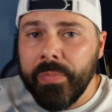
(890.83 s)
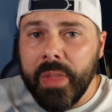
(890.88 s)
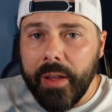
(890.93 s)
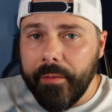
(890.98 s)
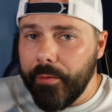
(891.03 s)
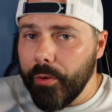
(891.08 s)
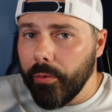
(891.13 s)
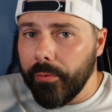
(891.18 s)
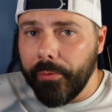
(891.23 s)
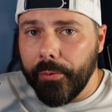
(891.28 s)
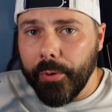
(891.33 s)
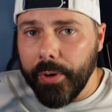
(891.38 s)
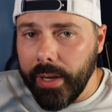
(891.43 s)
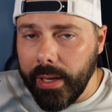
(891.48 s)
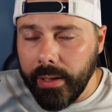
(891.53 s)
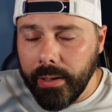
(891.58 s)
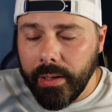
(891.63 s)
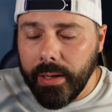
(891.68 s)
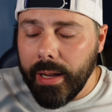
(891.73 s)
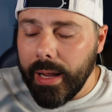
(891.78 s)
Feel
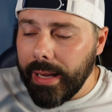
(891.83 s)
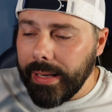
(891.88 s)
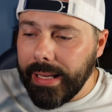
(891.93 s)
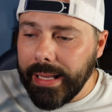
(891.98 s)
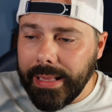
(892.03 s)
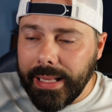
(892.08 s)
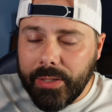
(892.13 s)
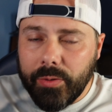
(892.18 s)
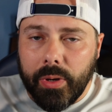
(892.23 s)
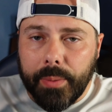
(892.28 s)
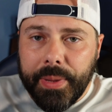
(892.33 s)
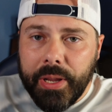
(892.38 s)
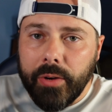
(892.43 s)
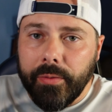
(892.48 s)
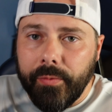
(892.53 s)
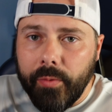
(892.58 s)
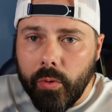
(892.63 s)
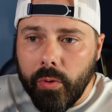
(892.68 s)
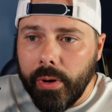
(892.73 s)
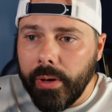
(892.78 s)
free. Again, that's what I'm here
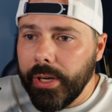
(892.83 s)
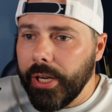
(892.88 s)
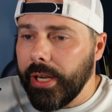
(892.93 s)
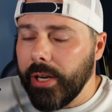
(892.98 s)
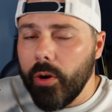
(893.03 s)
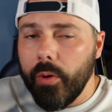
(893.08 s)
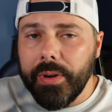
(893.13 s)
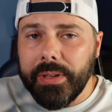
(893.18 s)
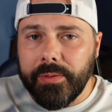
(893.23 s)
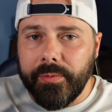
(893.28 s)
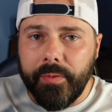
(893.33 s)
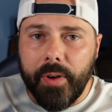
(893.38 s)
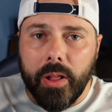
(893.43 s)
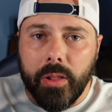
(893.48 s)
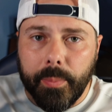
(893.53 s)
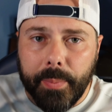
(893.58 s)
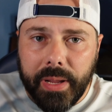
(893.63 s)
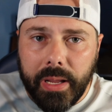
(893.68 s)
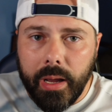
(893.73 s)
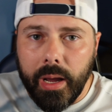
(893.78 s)
for. You can always follow
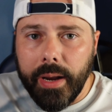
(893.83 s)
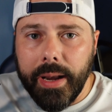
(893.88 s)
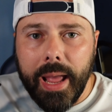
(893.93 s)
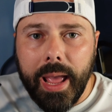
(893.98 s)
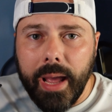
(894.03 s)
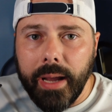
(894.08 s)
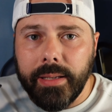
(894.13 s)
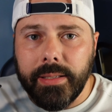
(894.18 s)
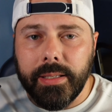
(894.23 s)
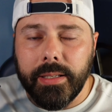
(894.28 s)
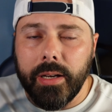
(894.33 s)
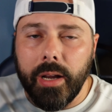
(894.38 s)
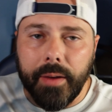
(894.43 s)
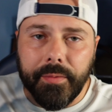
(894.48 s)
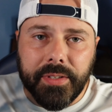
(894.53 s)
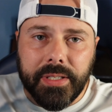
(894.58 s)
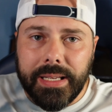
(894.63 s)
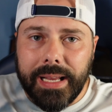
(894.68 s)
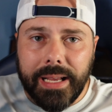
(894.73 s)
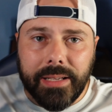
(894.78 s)
me on X and
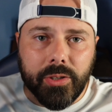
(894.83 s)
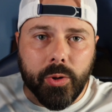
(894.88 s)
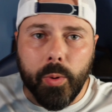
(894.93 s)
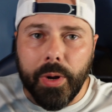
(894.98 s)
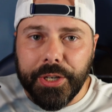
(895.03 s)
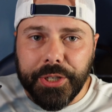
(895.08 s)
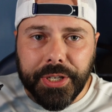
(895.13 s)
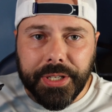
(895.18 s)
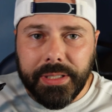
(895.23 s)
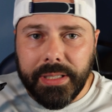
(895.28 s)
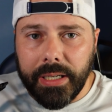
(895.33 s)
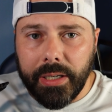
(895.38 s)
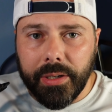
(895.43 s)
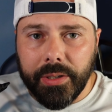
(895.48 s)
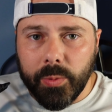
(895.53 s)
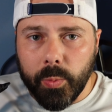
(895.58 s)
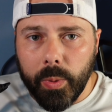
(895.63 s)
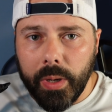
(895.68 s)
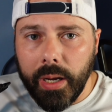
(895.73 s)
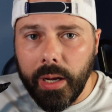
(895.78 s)
obviously ask questions there
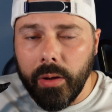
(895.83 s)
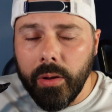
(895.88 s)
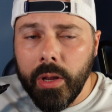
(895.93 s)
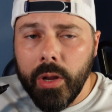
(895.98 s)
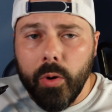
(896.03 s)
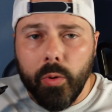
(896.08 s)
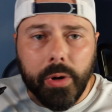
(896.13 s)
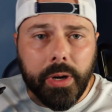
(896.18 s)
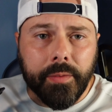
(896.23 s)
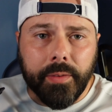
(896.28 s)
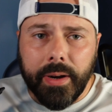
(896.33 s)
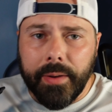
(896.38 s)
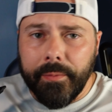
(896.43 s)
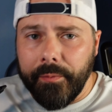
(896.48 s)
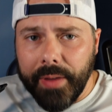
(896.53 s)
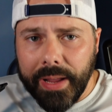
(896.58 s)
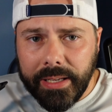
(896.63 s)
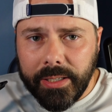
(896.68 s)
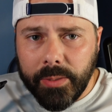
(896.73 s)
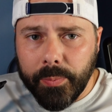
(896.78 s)
as well, or even on
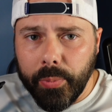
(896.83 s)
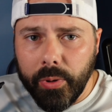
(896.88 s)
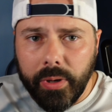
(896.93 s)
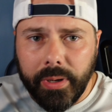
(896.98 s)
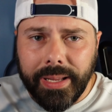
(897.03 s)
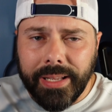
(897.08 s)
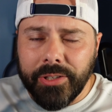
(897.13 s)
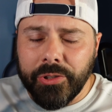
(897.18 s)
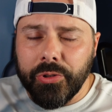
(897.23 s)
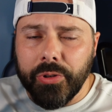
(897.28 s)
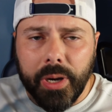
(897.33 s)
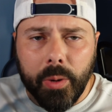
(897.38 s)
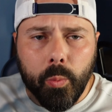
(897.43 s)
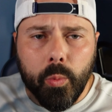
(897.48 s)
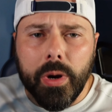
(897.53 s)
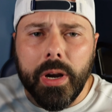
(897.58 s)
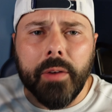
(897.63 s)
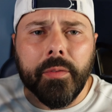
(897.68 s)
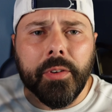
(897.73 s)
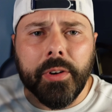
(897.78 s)
Facebook, Instagram,
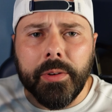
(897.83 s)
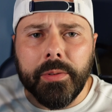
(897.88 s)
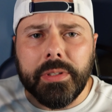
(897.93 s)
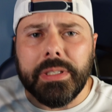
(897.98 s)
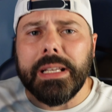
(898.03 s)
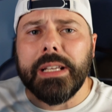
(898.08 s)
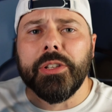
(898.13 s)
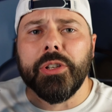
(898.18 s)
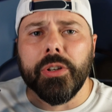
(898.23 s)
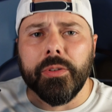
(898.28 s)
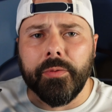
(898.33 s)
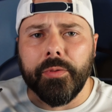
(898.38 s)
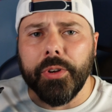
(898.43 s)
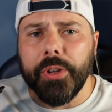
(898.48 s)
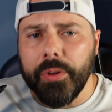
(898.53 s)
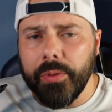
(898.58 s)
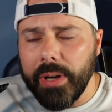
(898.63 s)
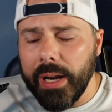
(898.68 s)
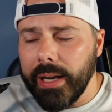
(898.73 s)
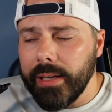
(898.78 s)
whatever is easier for
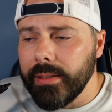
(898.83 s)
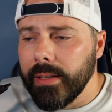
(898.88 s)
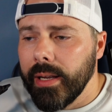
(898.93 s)
you guys.